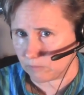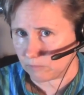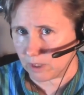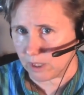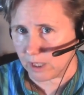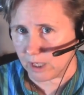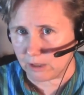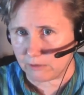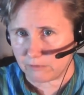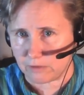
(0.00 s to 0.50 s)

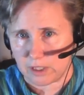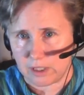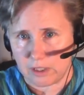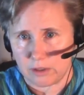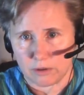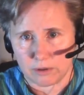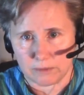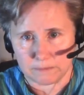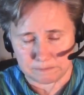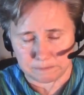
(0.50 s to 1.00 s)
AV
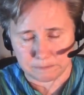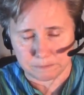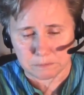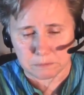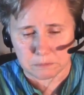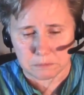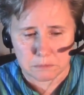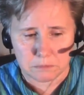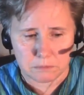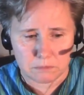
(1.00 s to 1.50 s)
or
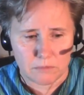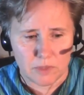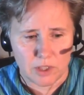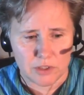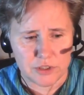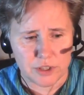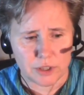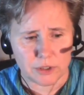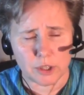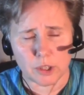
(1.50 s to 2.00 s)

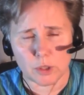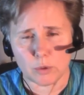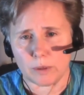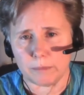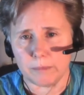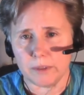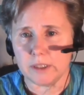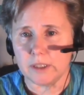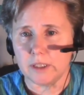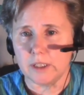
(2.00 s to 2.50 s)
stereo
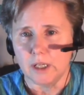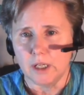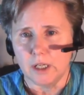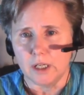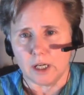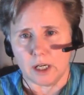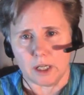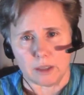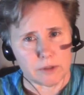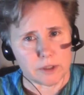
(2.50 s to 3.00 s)
equipment,
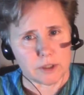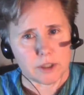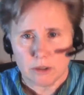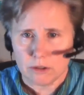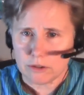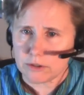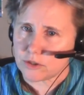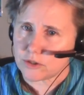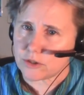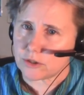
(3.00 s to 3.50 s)
I would
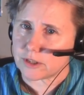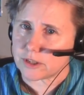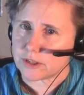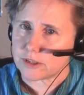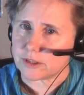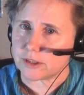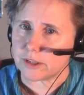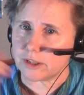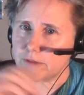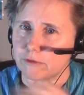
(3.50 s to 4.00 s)
go to Circuit
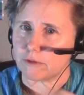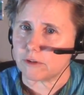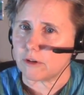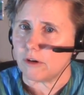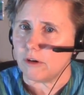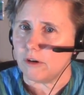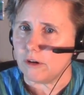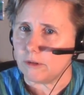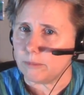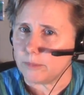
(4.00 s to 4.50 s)
City for
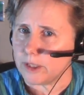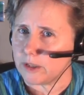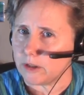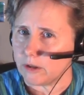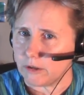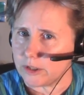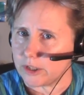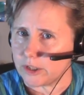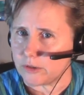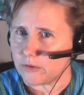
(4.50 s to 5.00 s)
all my
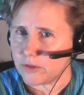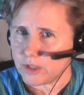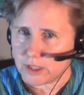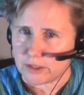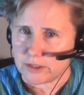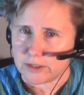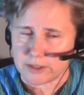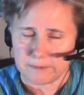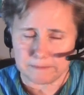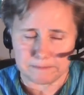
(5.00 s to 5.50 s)
audio
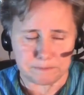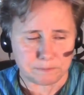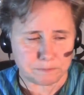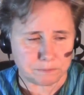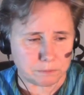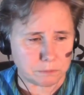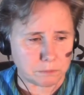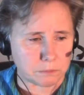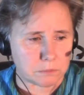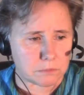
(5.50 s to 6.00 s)
needs.
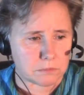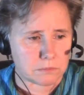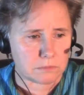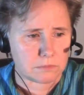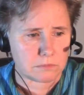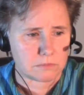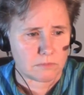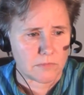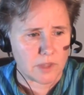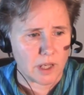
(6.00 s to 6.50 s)

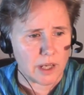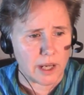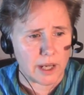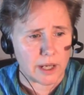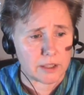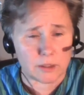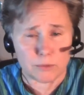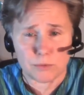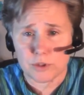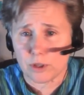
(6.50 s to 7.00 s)

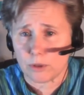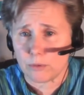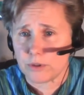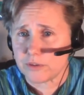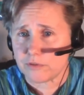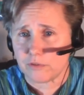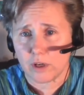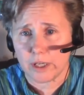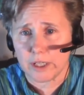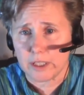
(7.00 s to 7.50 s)
And it was
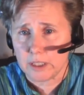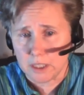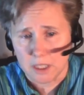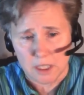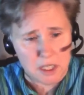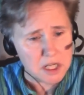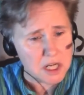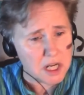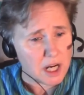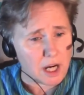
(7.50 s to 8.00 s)
always fine.
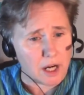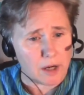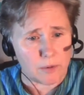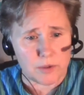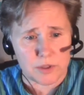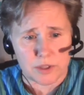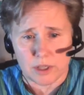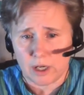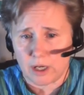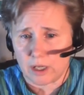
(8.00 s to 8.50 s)

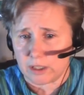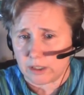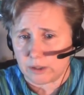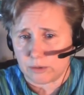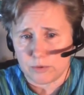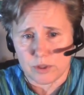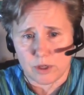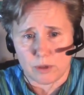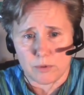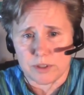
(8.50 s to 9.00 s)
There
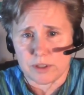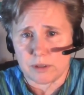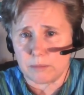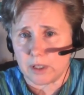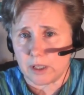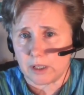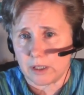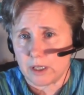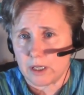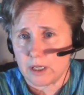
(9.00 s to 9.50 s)
was always
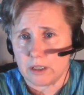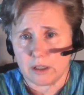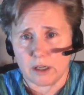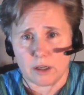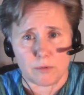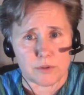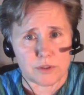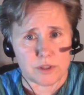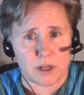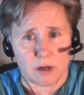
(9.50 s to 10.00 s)
somebody there. I
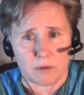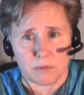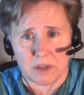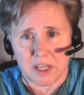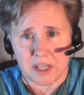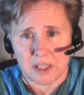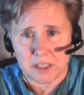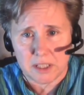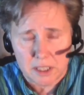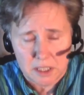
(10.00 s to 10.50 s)
always got what
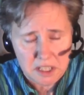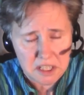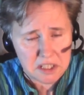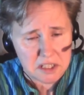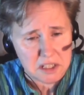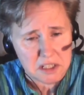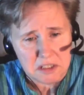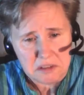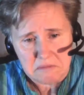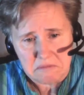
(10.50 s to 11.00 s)
I needed.
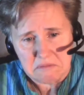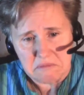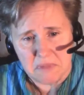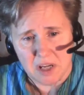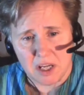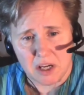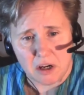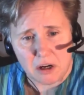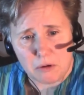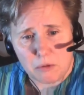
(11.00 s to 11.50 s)

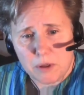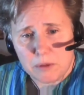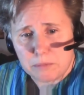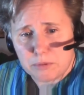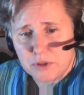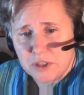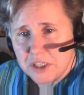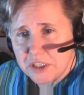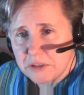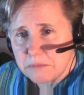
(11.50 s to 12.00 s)
It all went
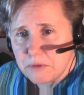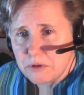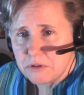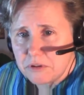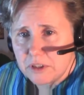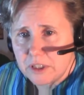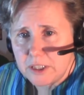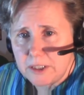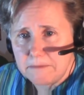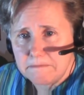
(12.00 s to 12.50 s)
pretty
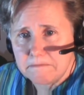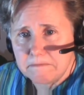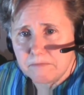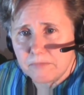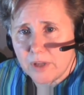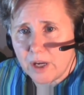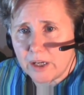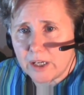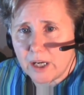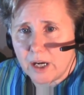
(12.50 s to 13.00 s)
smoothly.
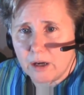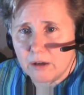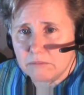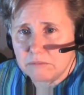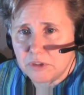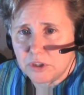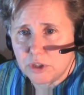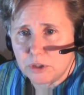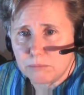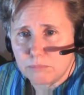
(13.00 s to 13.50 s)
I got
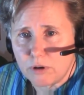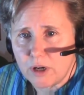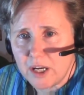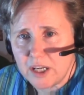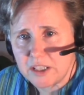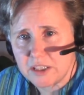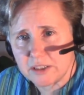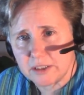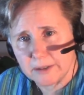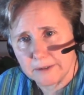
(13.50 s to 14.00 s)
a good
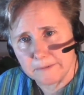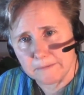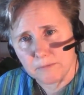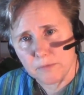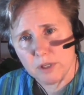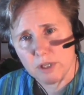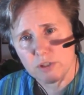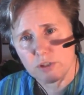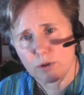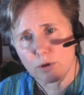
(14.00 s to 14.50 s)
price.
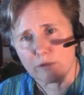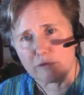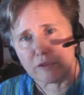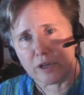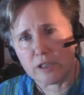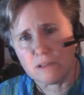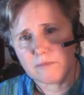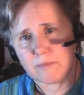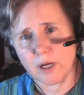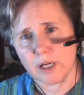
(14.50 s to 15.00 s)
And so a
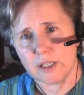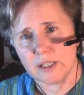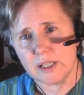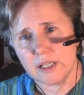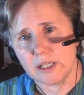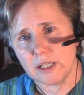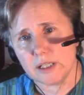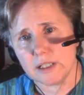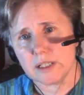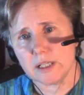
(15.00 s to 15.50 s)
friend of mine
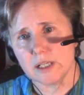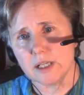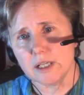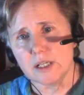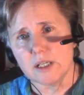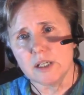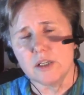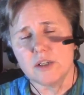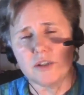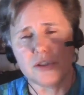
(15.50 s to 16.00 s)
needed
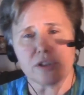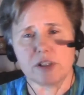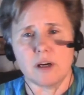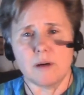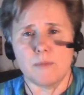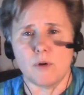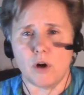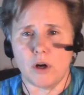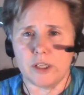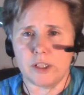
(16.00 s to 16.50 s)

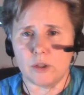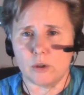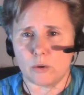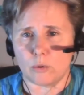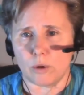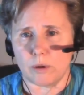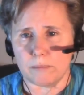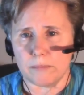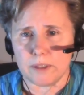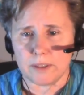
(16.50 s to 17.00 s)
some audio
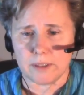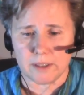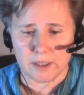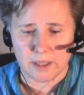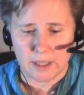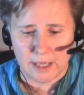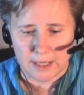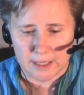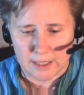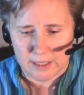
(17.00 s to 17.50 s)
equipment,
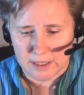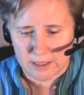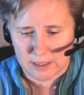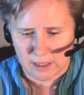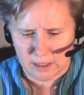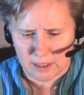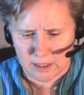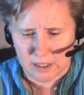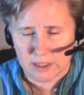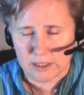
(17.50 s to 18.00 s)
and I
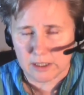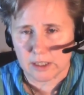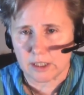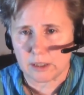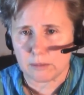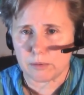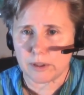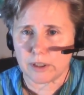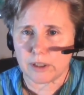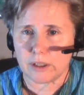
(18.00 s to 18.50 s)
think a CD
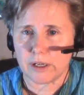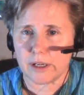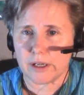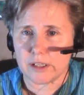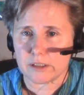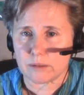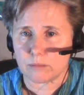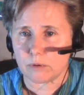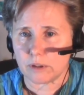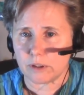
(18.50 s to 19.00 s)
player, and I
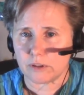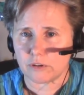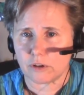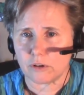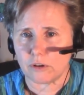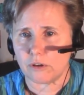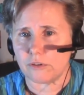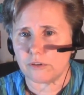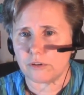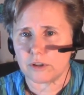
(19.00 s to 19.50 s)
said, well, let's go
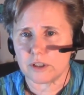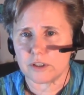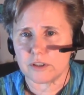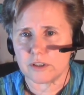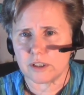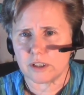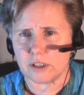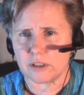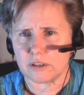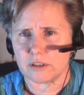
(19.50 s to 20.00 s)
to Circuit
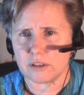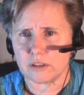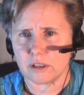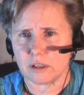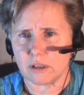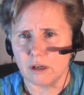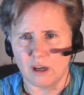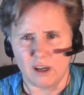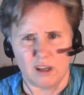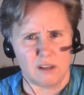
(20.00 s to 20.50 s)
City. She
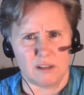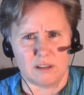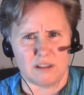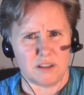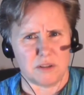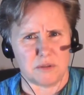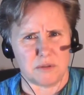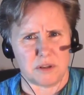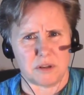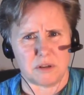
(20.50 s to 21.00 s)
said,
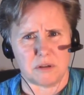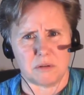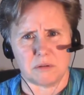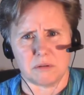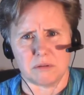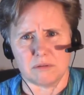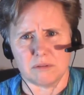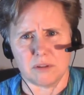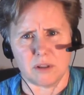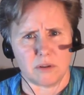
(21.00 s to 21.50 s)
oh
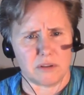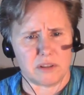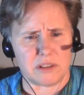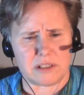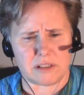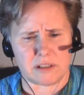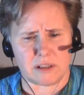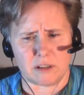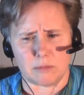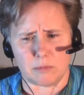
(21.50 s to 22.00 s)
no, it's
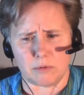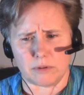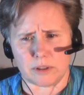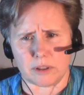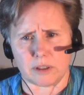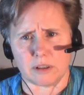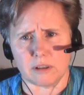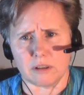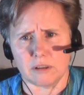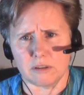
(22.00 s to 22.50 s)
terrible
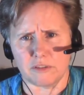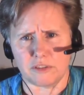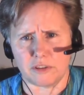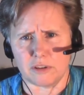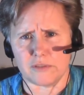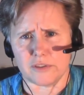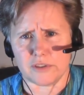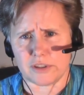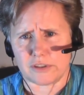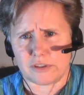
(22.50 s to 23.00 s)
there.
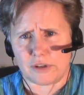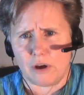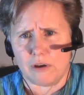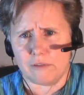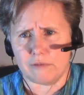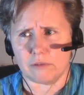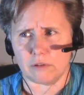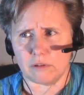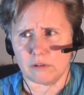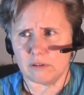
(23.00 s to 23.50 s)
Service is
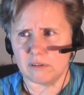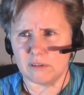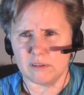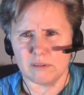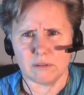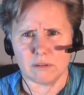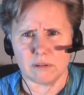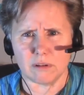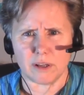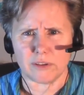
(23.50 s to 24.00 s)
awful.
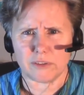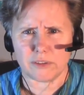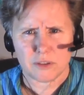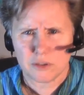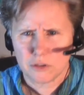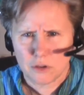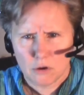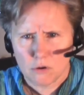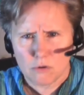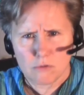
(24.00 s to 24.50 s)
I said,
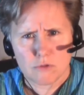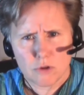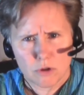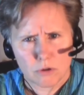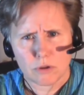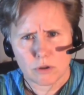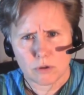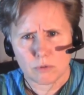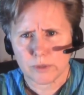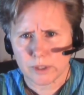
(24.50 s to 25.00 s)

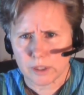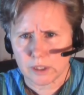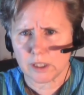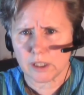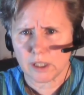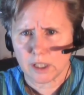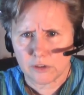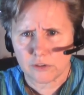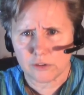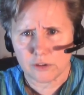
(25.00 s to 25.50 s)
no, really,
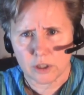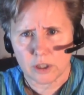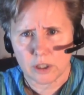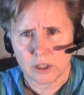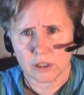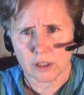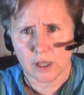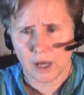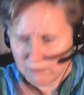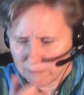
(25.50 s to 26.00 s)
it's
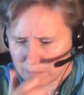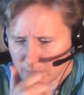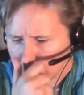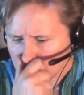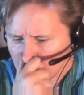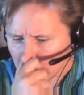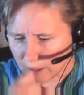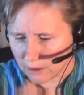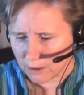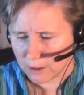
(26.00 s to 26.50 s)
good. I've been
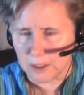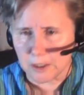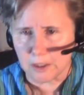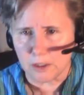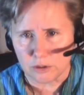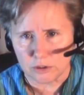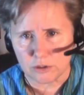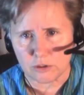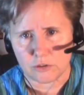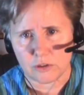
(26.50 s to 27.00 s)
there.
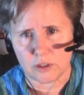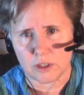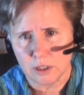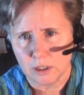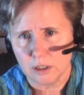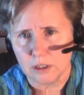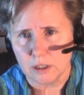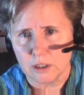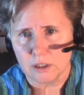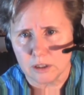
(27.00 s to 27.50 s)
You'll see.
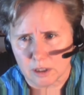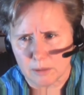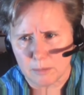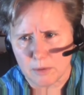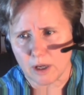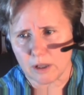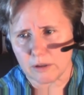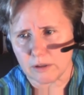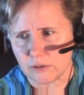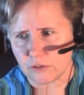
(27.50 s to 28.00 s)
Come
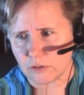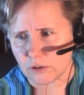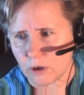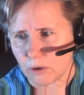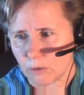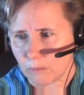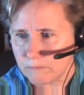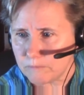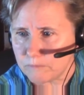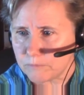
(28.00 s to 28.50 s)
on, let's
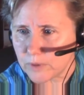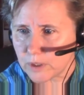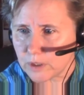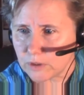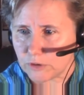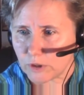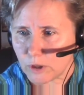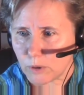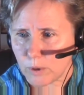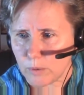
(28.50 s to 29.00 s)
go.
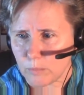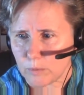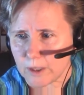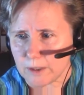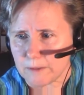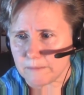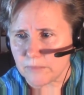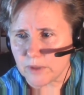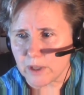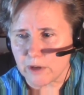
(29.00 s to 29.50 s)
So we went.